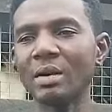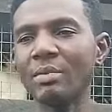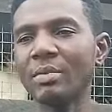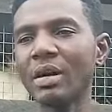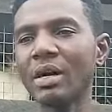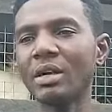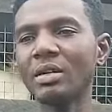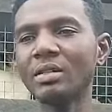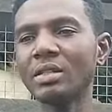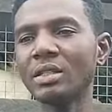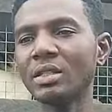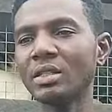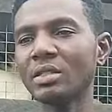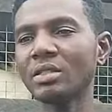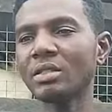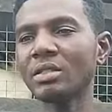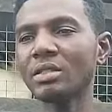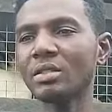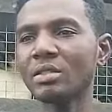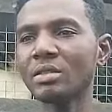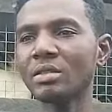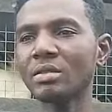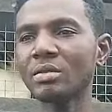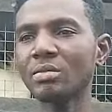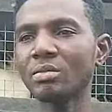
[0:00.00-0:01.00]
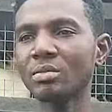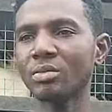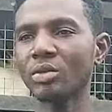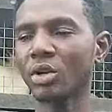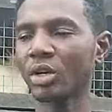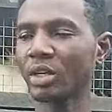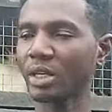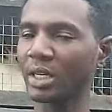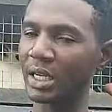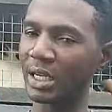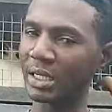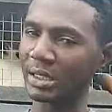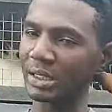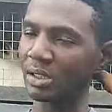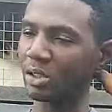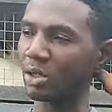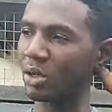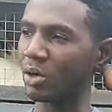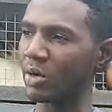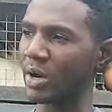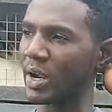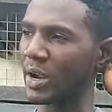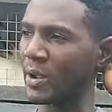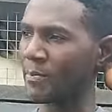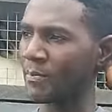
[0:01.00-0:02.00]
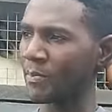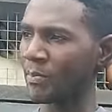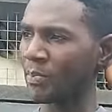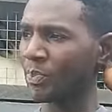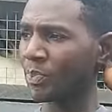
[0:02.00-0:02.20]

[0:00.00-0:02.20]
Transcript: about this broadcast. All right.